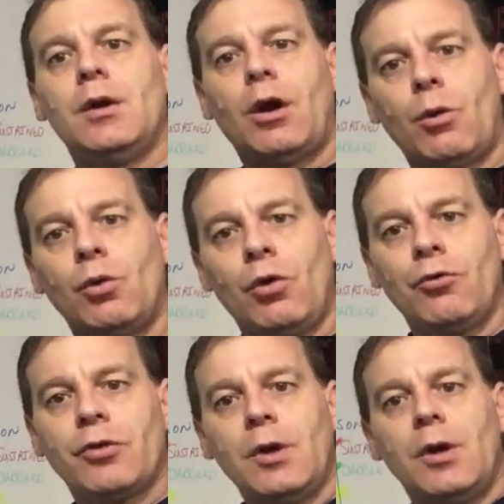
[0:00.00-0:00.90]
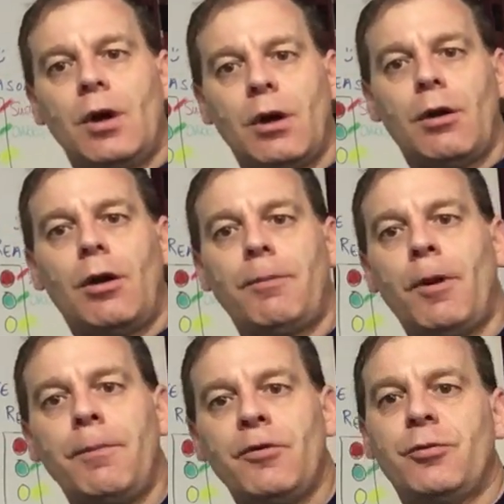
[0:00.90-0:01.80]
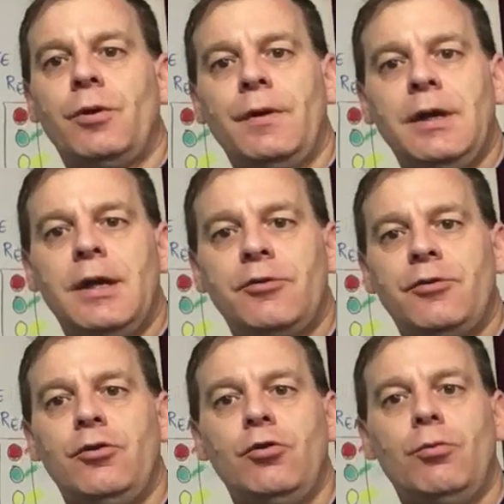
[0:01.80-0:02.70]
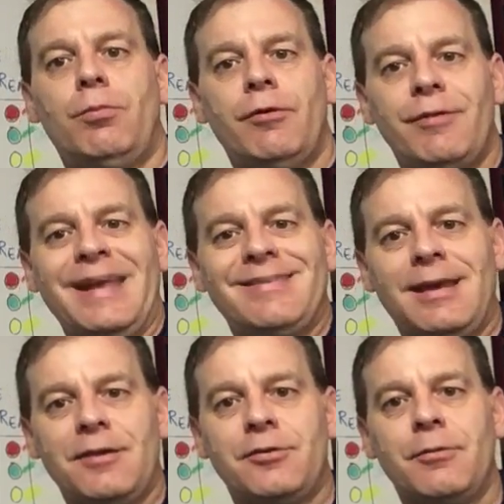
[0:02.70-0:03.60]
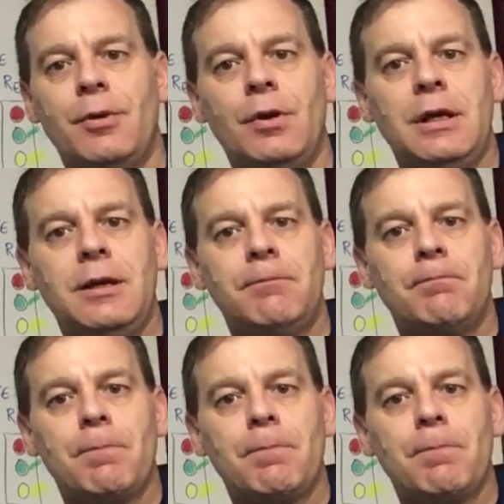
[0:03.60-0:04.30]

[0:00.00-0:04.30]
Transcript: Our rules, our purpose really is to prevent testimony